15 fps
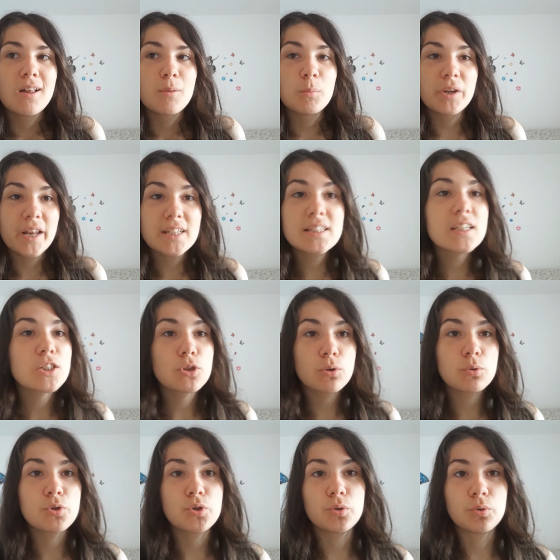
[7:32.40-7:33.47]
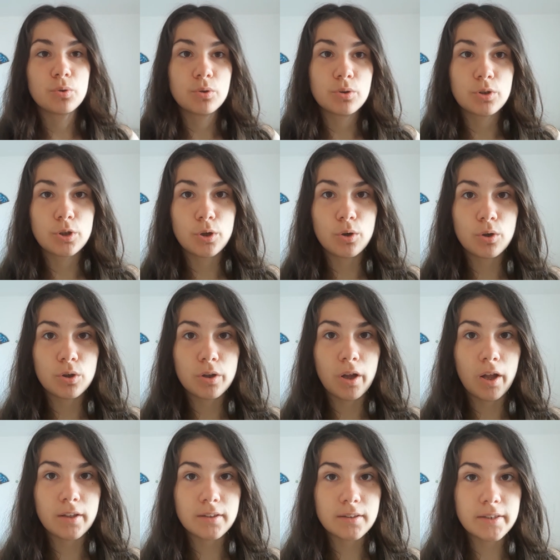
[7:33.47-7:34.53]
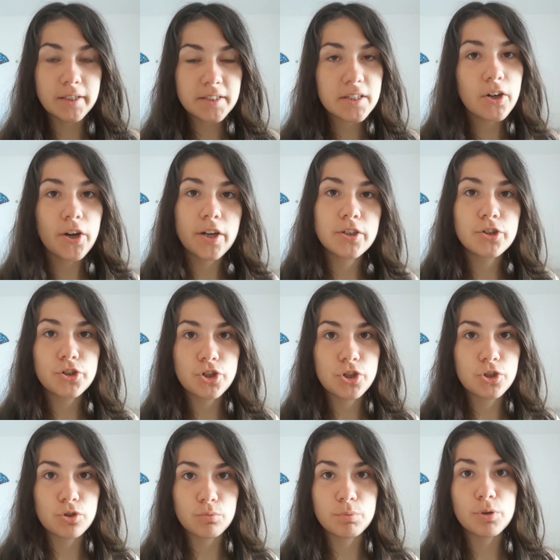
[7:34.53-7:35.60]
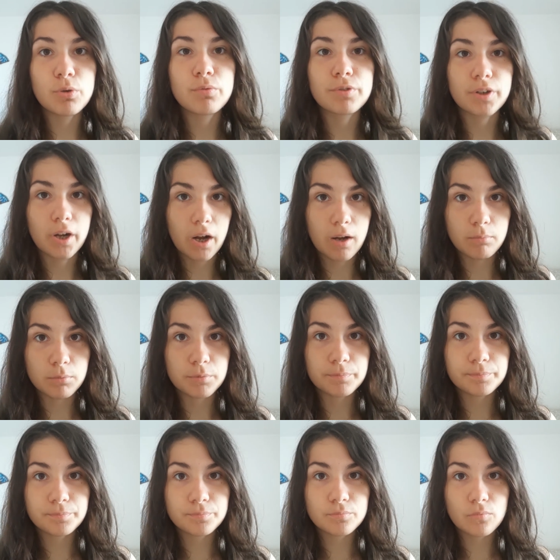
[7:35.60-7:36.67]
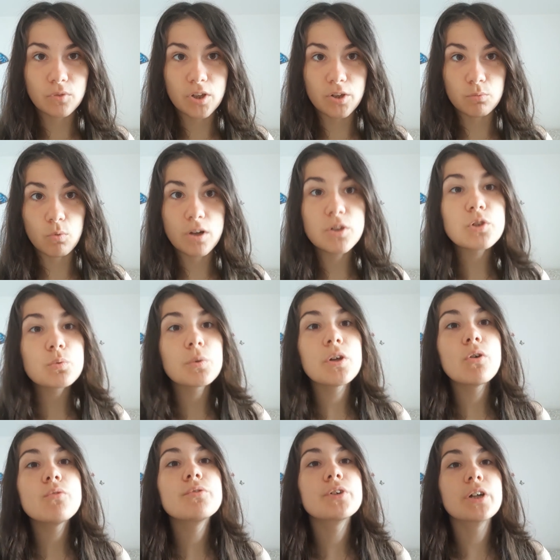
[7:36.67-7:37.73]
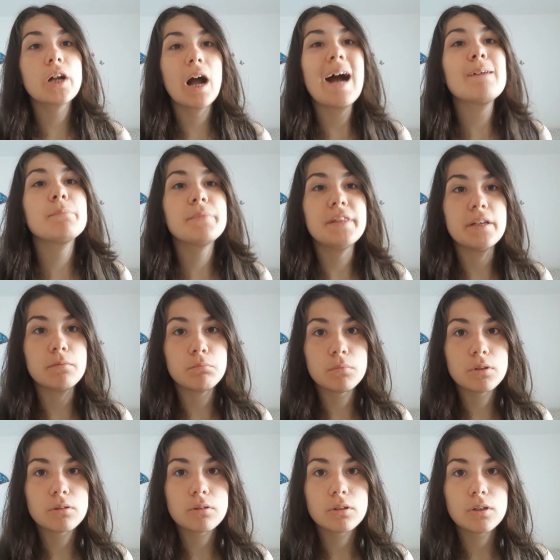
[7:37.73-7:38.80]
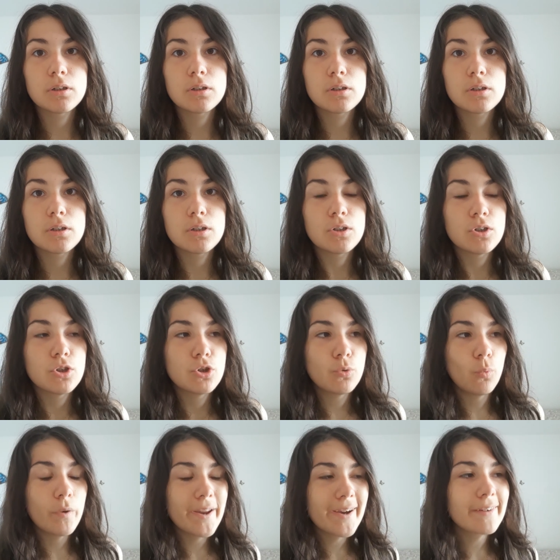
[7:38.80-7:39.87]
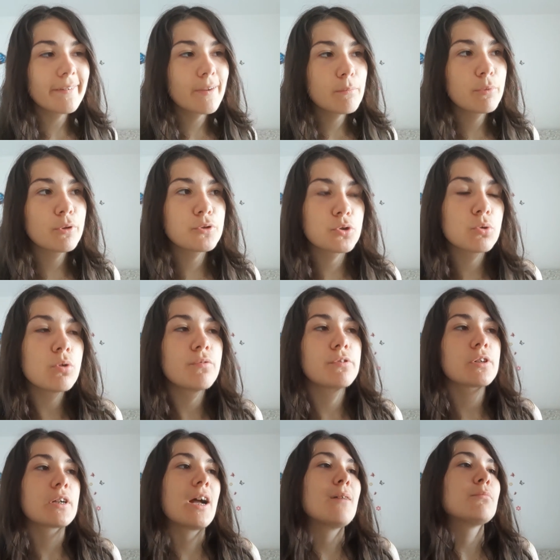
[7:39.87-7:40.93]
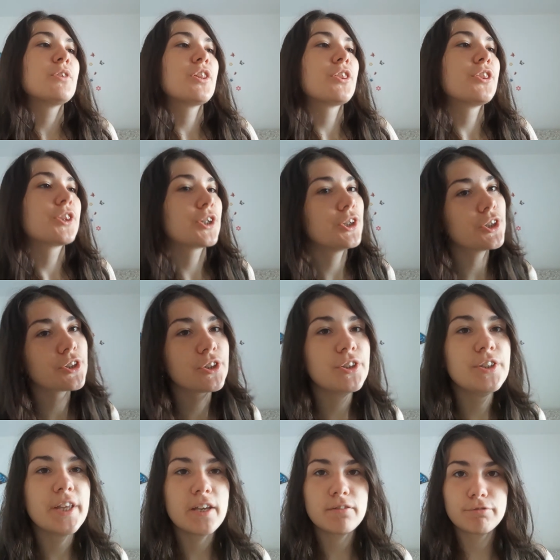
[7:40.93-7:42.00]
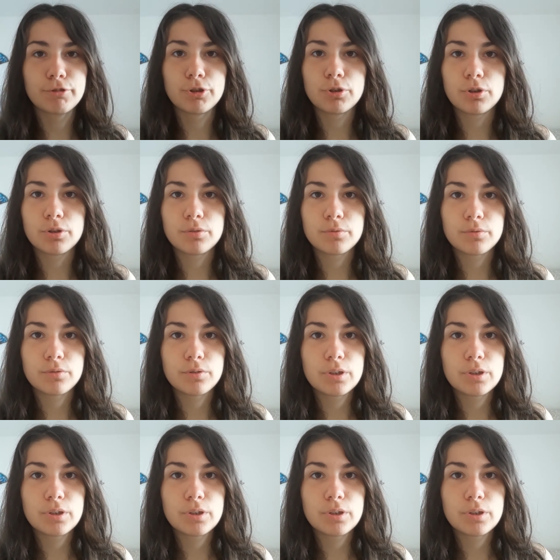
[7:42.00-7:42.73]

But as I told you, these are energies to be overcome. And once we overcome them, we are able to overcome the third devil.